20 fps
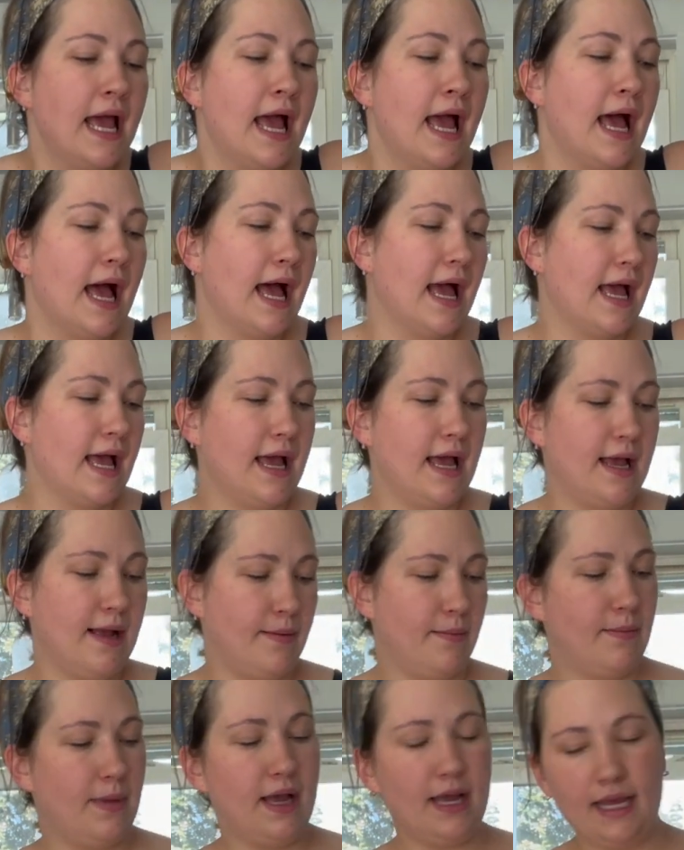
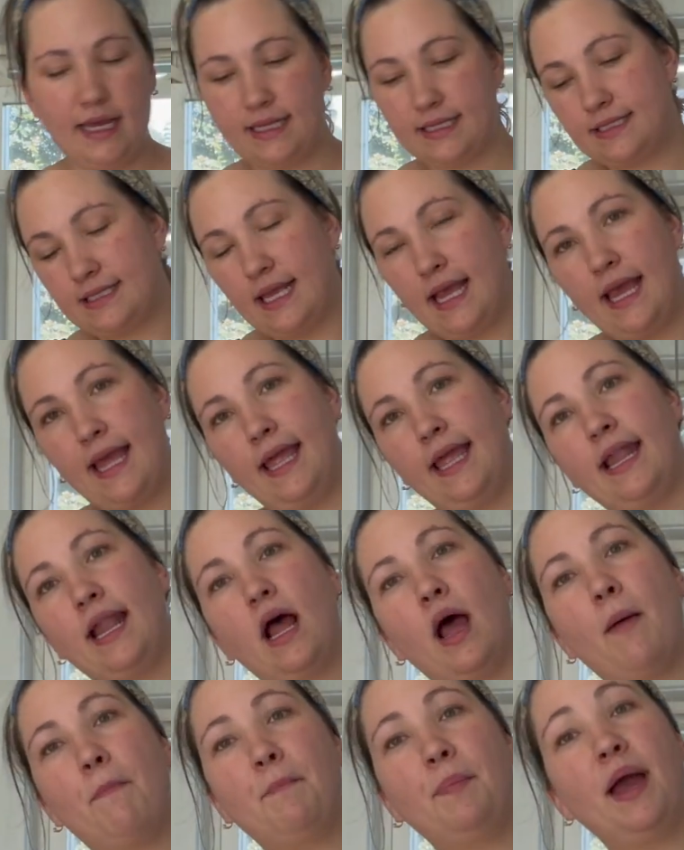It said a
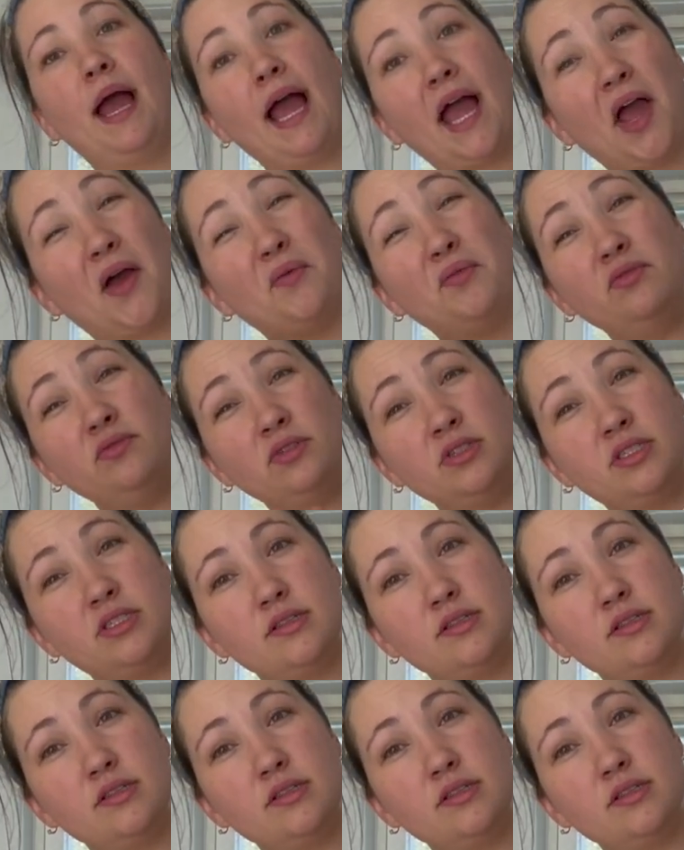pound